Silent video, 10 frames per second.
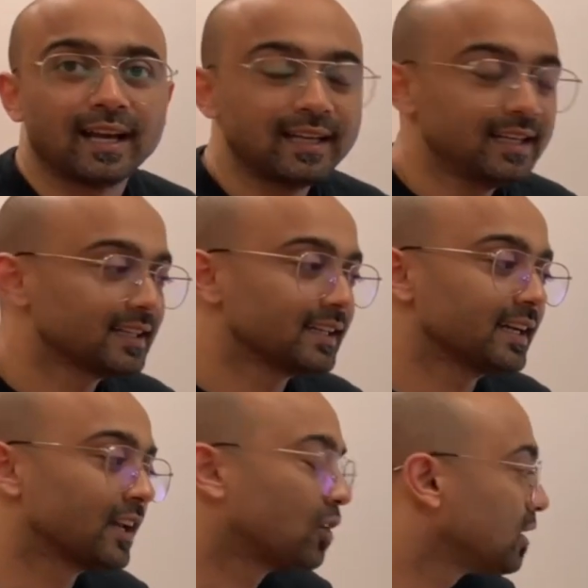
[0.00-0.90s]
And
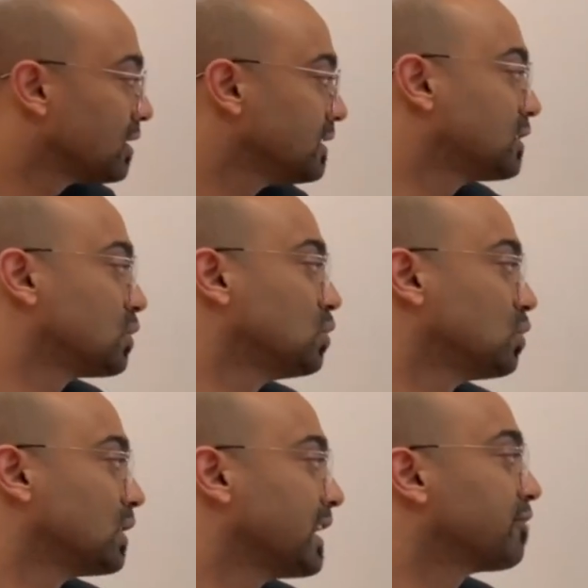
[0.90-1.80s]
in order to,
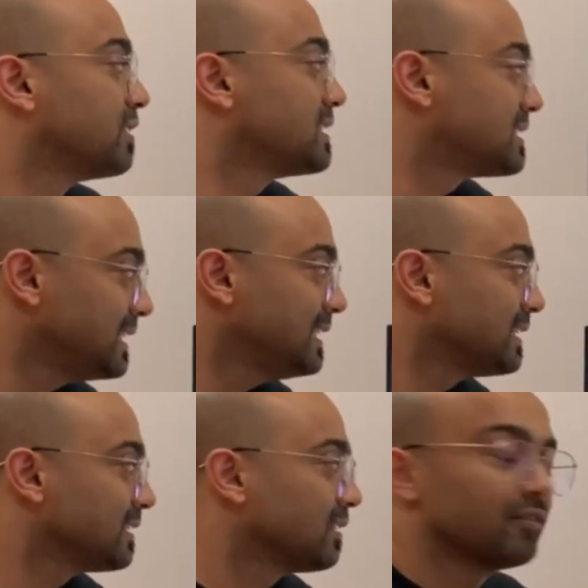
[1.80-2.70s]
if we see,
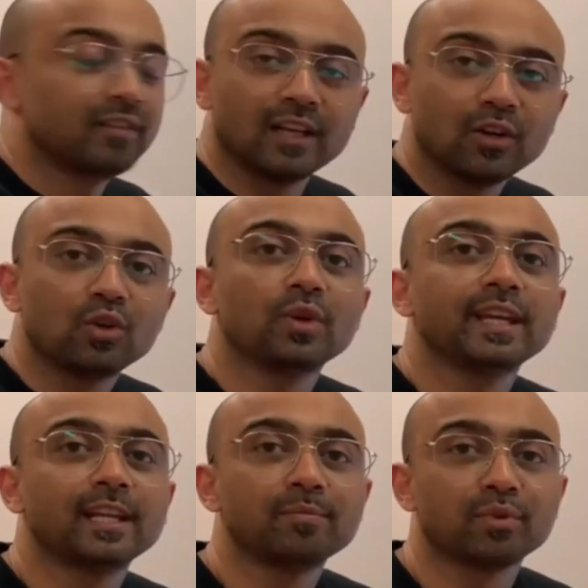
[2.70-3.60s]
without doing
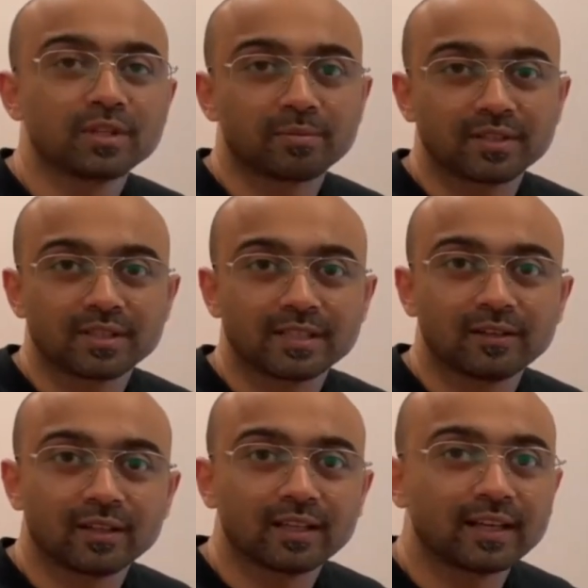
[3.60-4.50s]
any post-processing
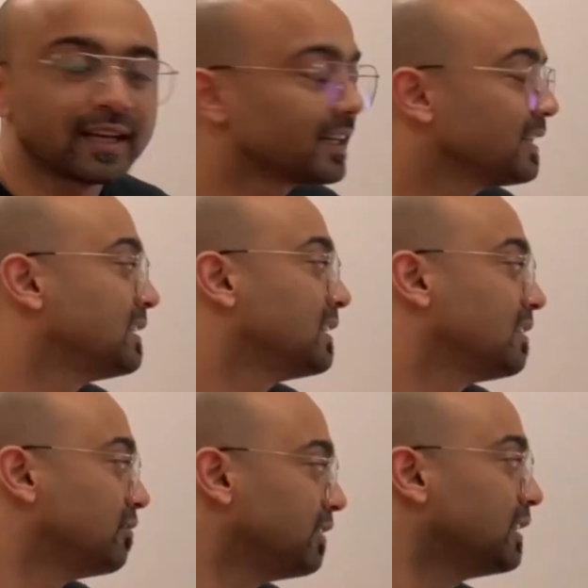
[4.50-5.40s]
on the data,
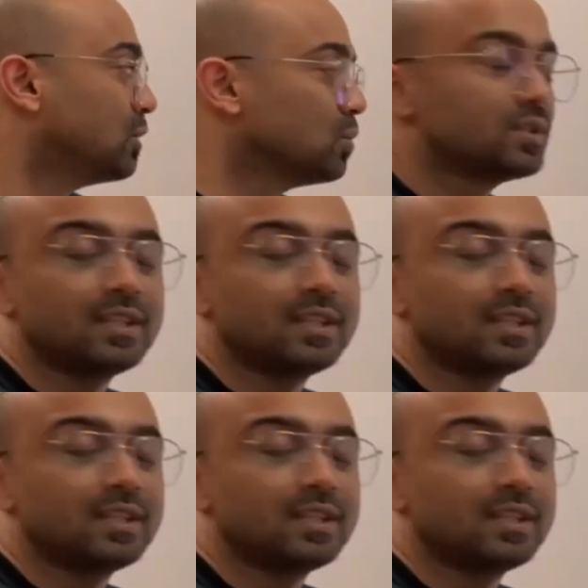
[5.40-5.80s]
we do see